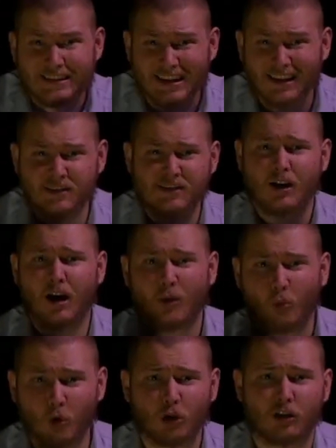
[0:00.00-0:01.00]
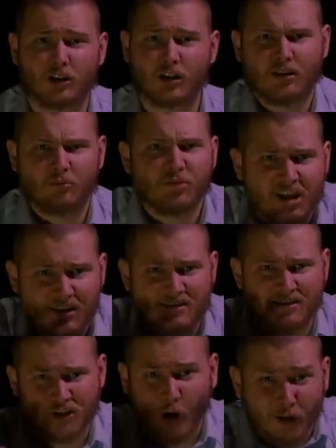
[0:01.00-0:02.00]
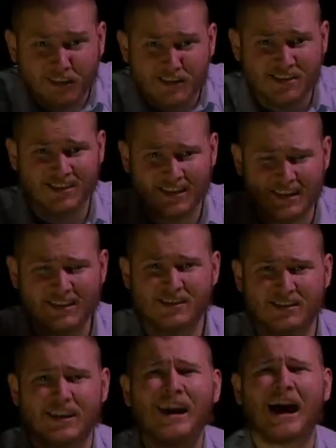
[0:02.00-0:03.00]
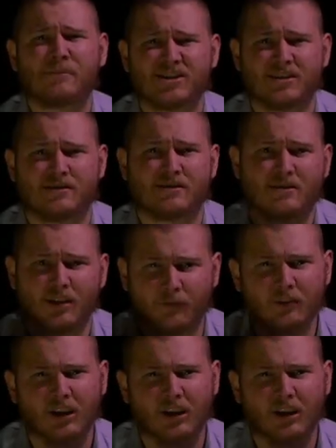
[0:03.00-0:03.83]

does not work because darkness is the absence of